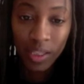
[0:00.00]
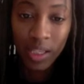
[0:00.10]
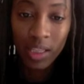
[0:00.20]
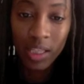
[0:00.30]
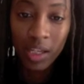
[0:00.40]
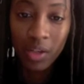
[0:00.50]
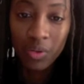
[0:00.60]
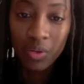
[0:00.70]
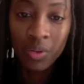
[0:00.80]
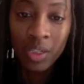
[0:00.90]
and they
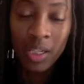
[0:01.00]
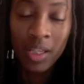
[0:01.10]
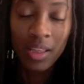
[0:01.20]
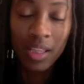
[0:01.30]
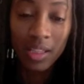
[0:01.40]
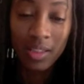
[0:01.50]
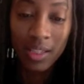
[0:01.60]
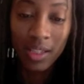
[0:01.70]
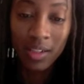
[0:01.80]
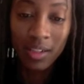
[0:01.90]
include things
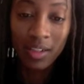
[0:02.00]
that